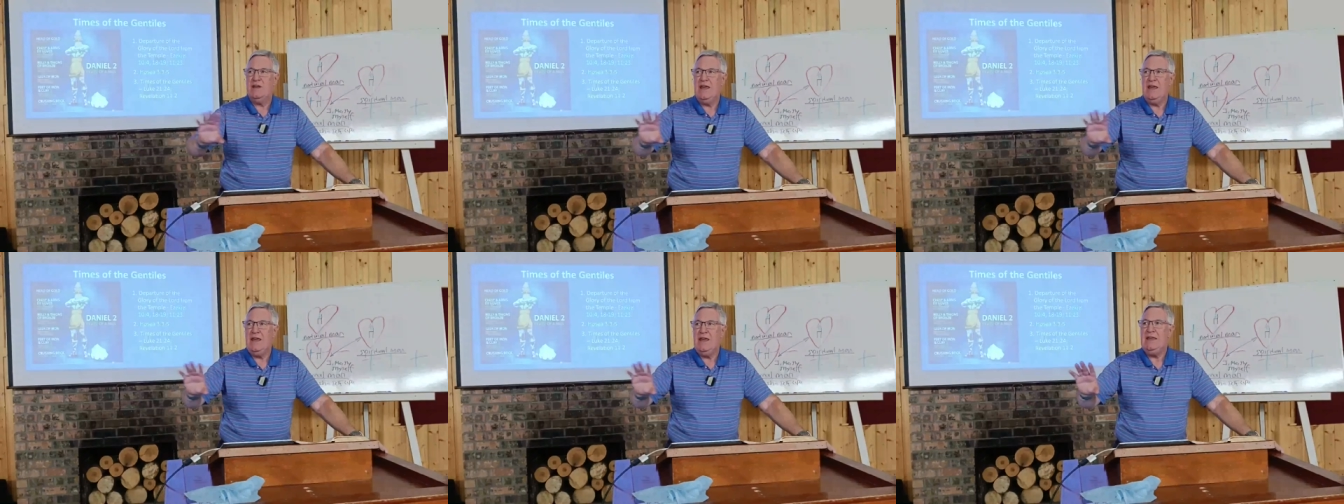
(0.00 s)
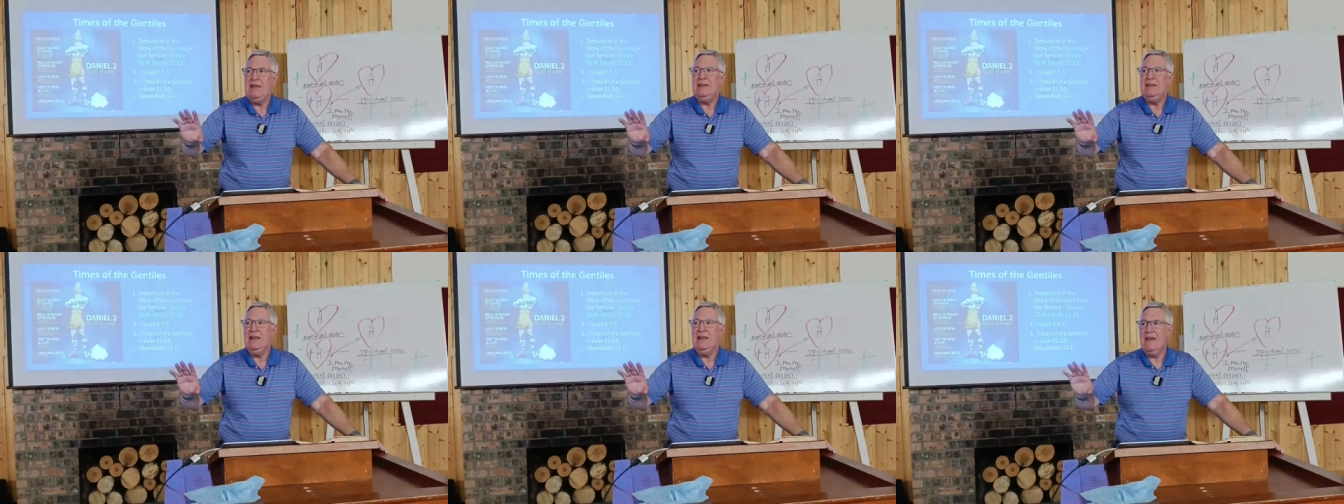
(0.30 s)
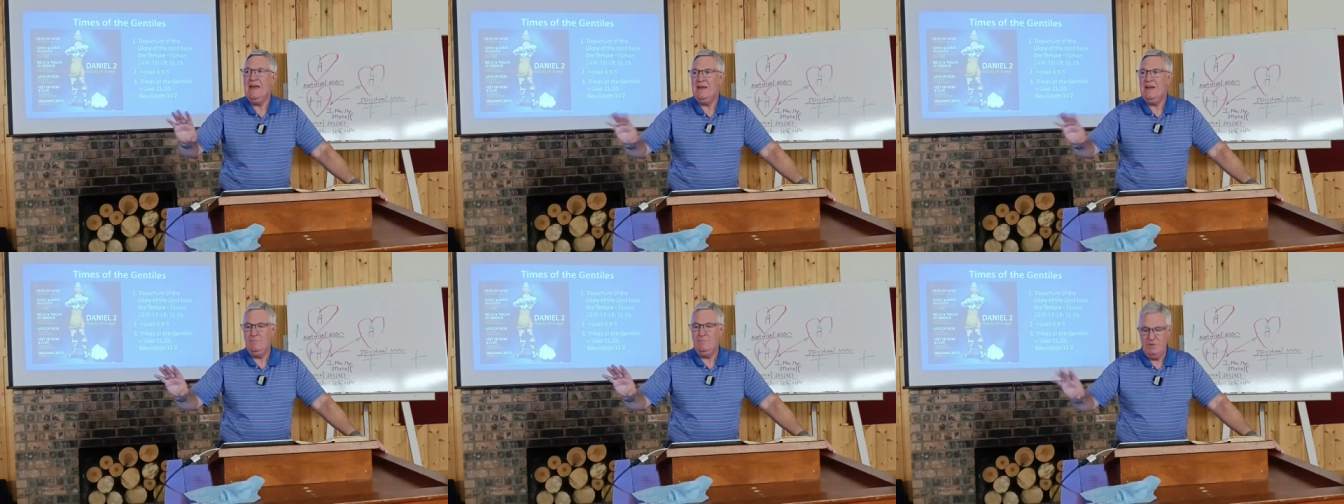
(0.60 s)
He
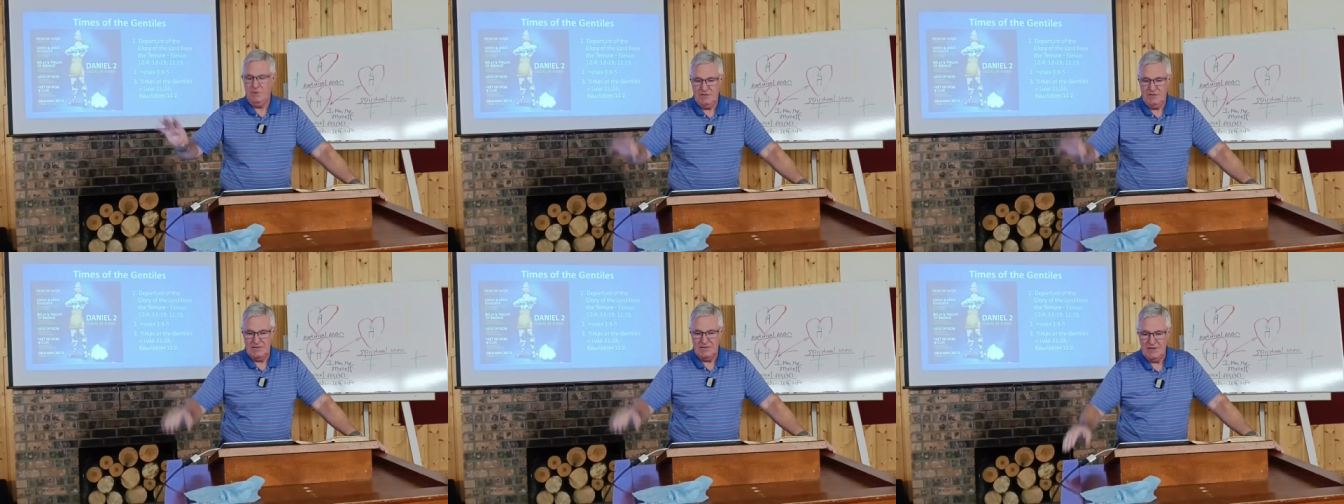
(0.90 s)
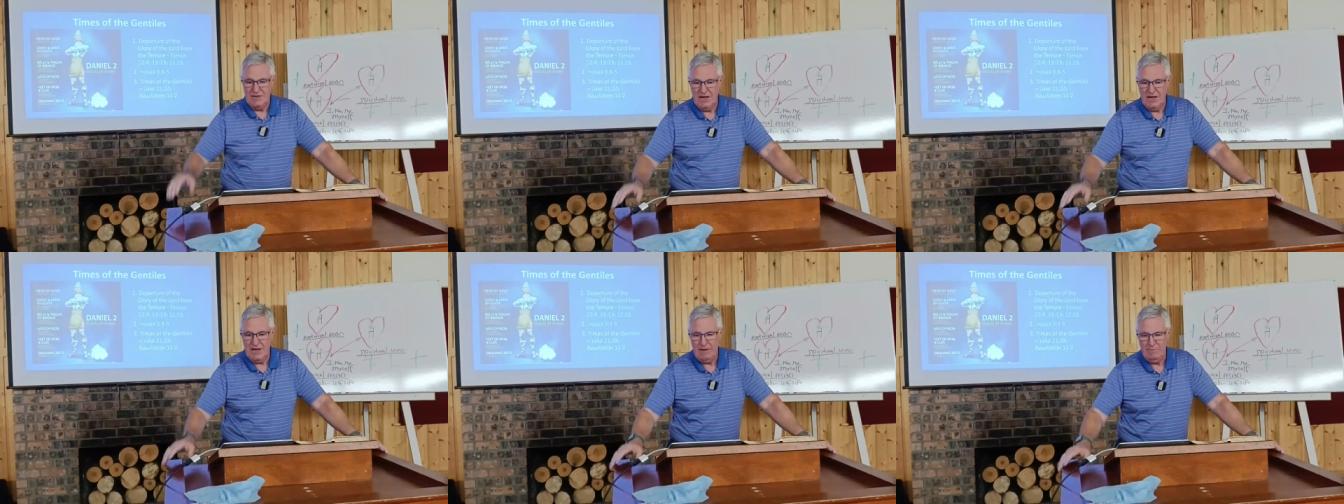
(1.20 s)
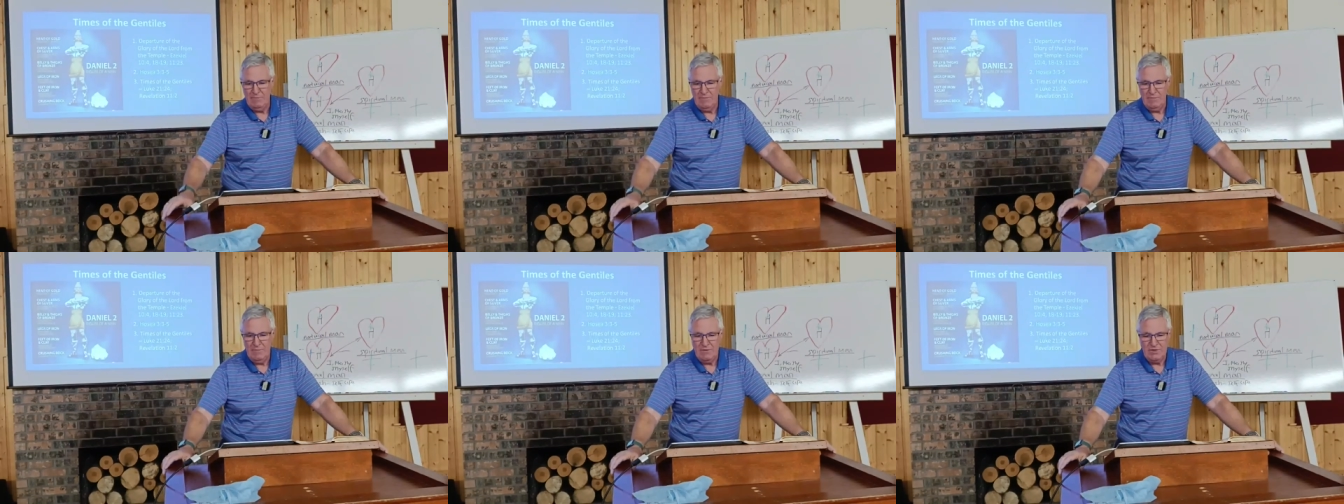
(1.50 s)
names the
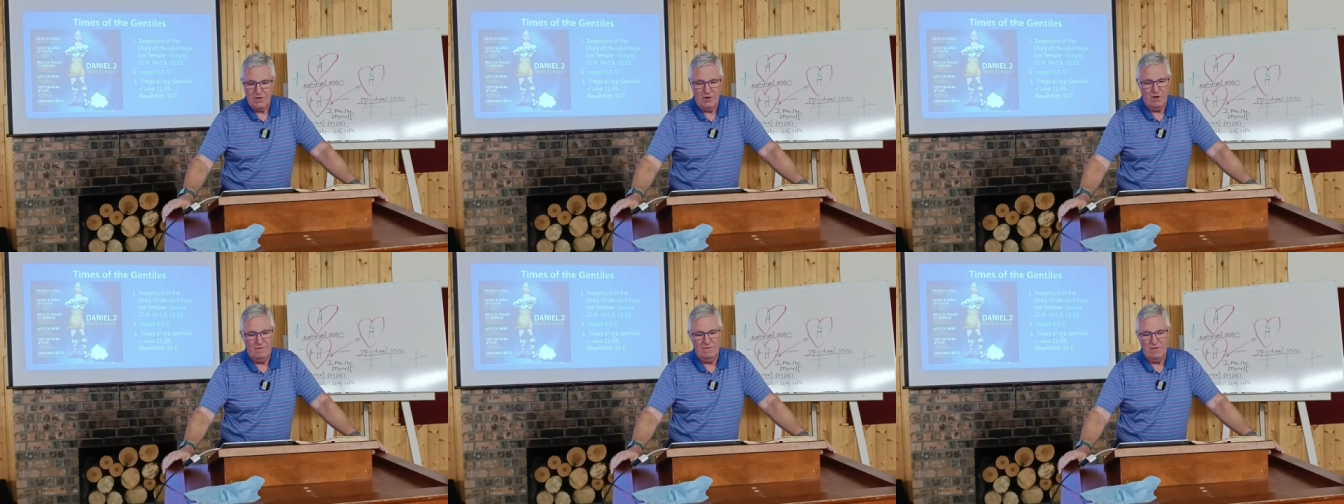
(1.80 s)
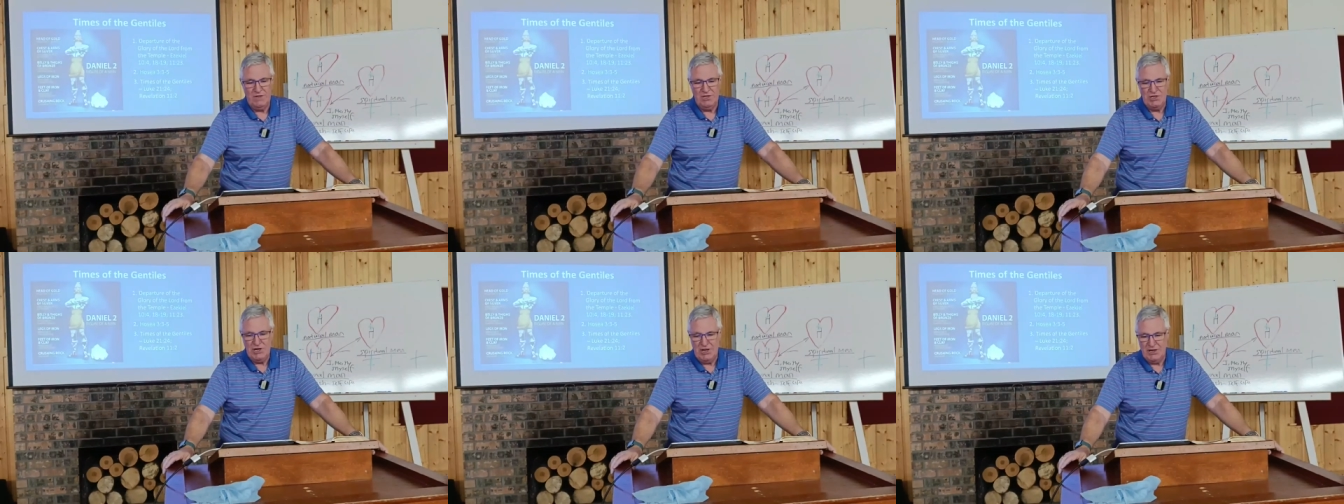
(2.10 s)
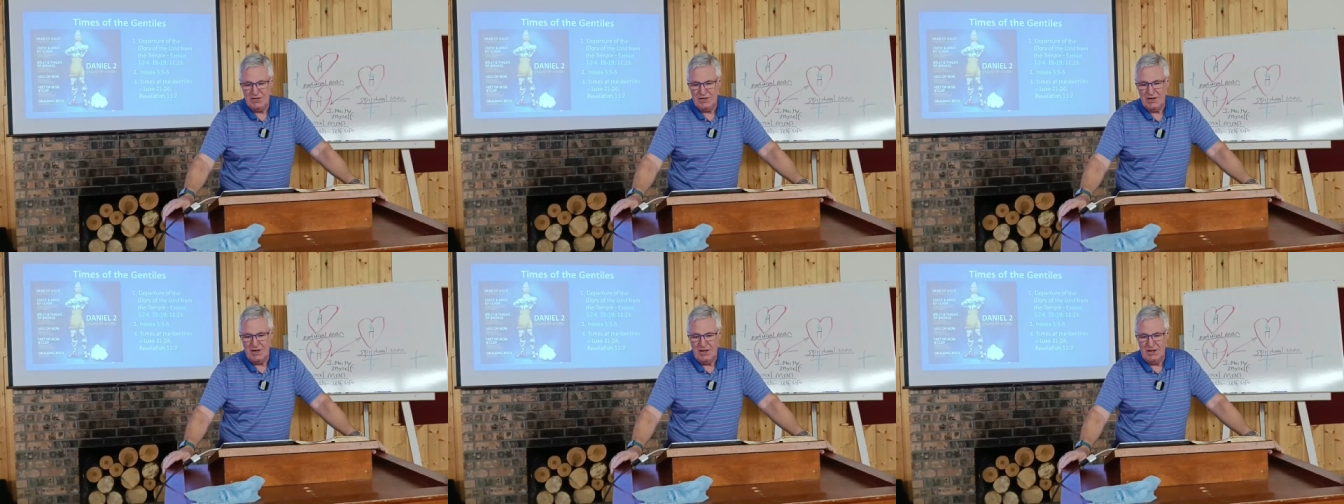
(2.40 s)
times of the
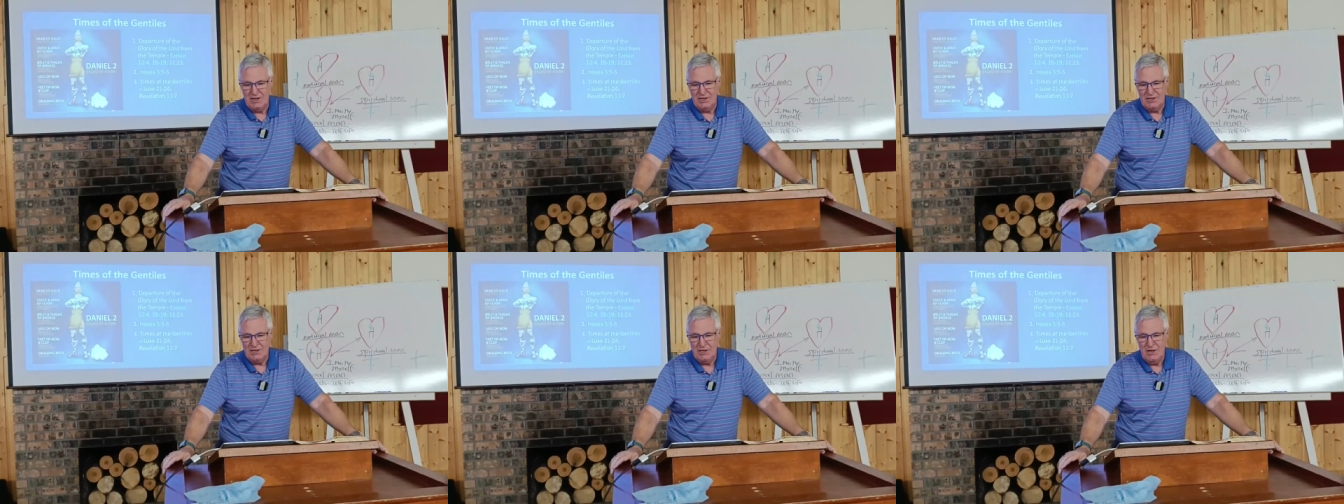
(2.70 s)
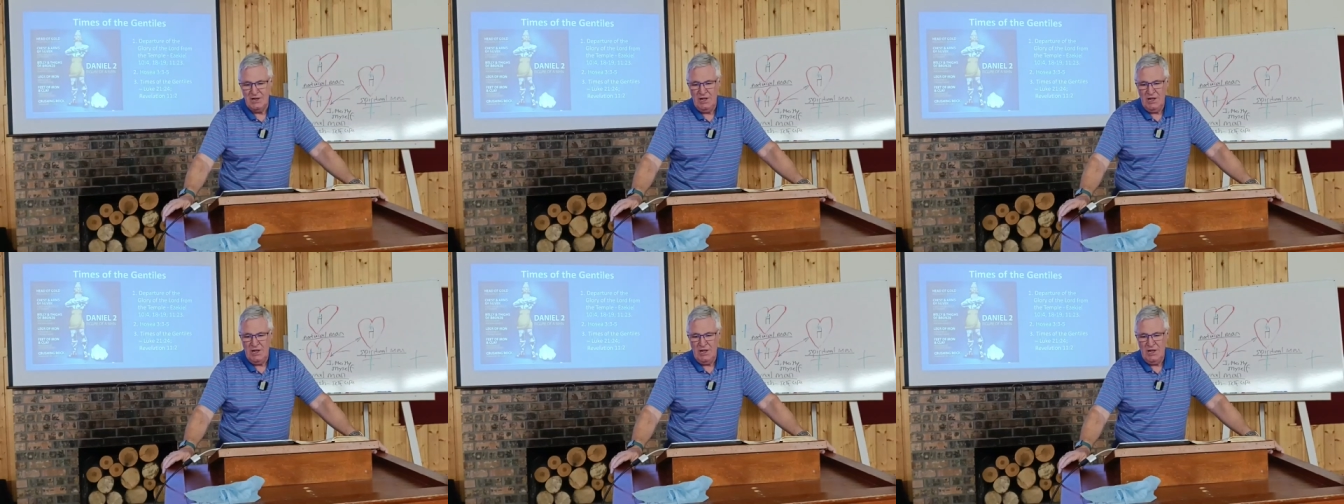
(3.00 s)
Gentiles,